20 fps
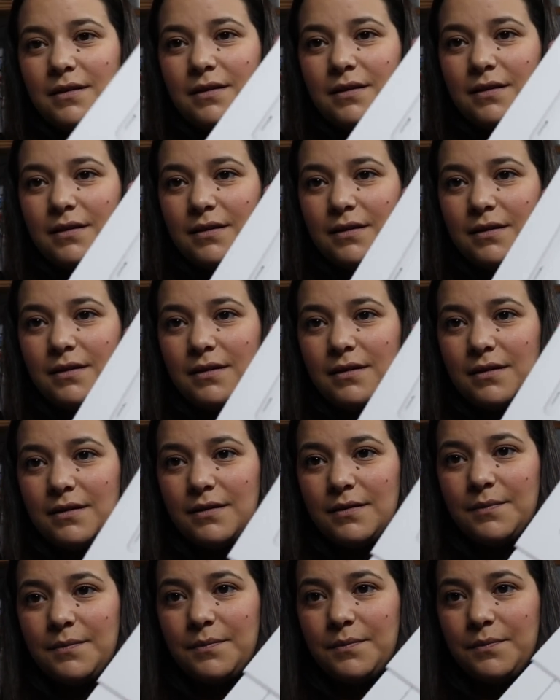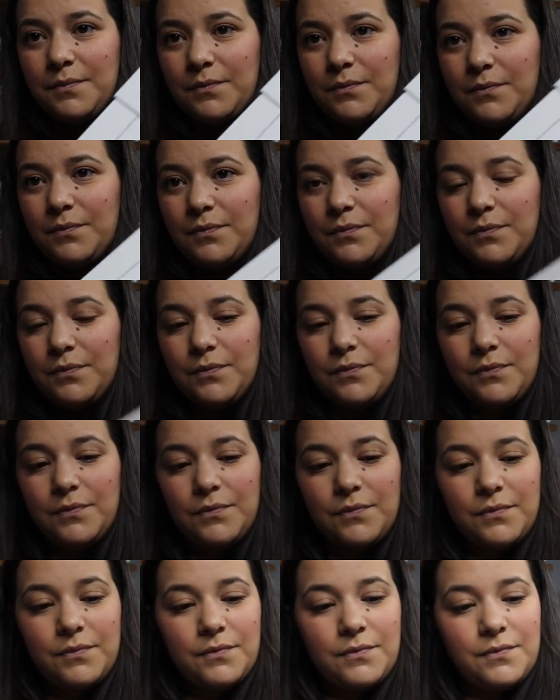
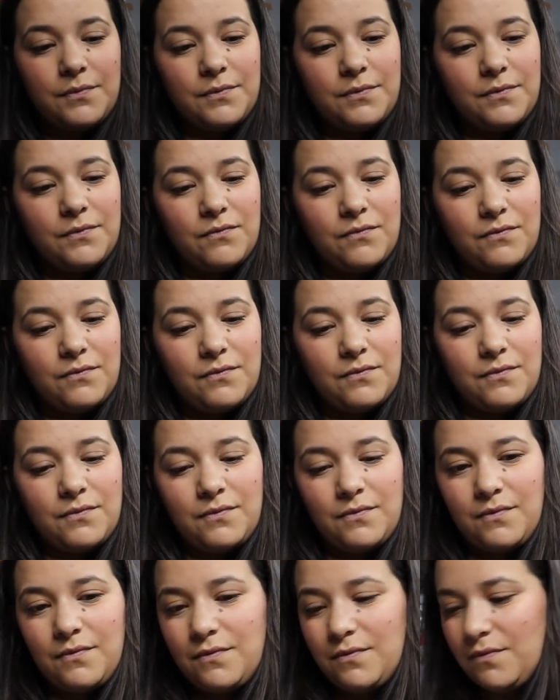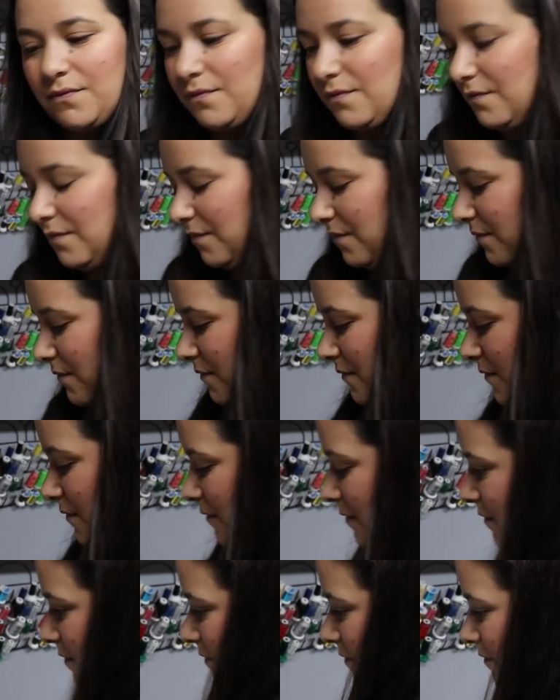
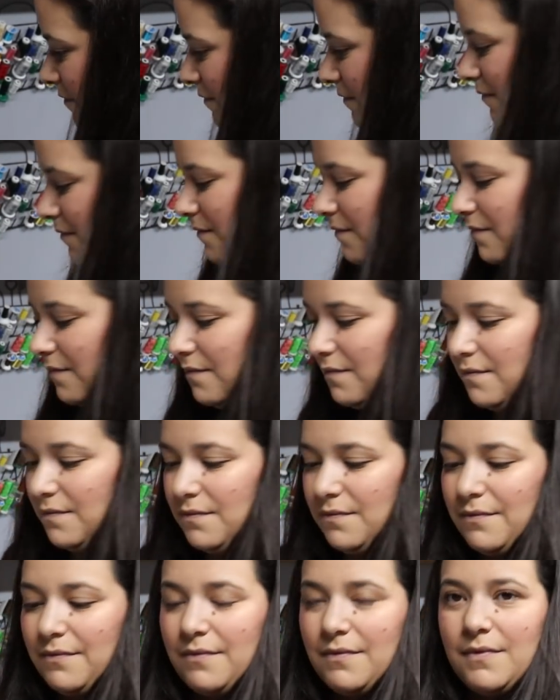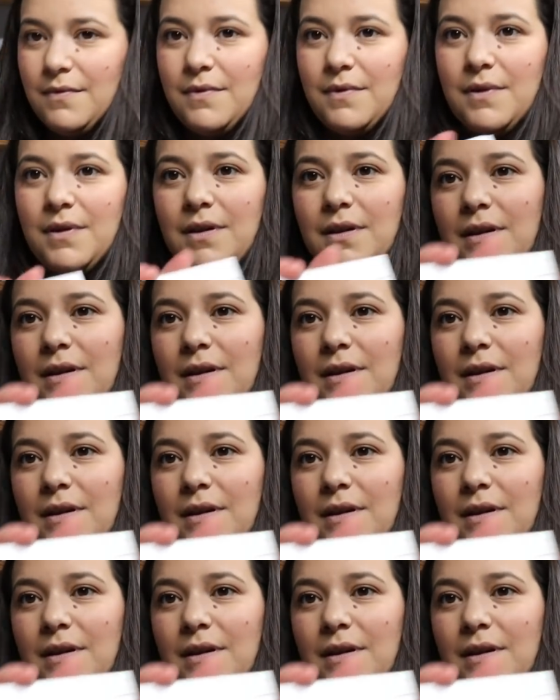[no speech]